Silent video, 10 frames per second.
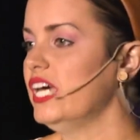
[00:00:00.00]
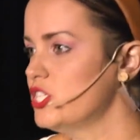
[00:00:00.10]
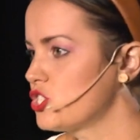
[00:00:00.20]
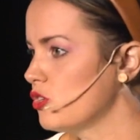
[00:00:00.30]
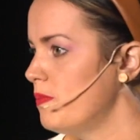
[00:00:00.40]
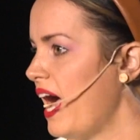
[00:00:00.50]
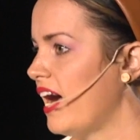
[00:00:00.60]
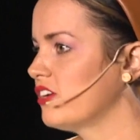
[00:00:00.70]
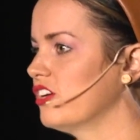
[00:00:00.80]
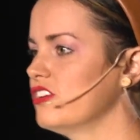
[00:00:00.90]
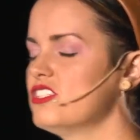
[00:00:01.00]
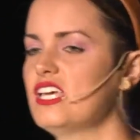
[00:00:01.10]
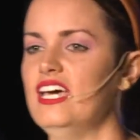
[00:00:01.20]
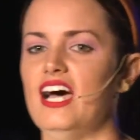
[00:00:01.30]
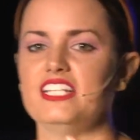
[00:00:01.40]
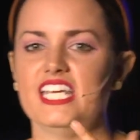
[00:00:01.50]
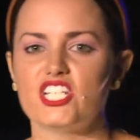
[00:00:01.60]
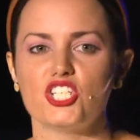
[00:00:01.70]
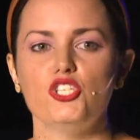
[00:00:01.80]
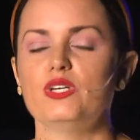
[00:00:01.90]
relational patterns,
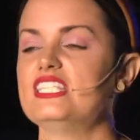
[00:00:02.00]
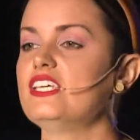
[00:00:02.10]
addictions.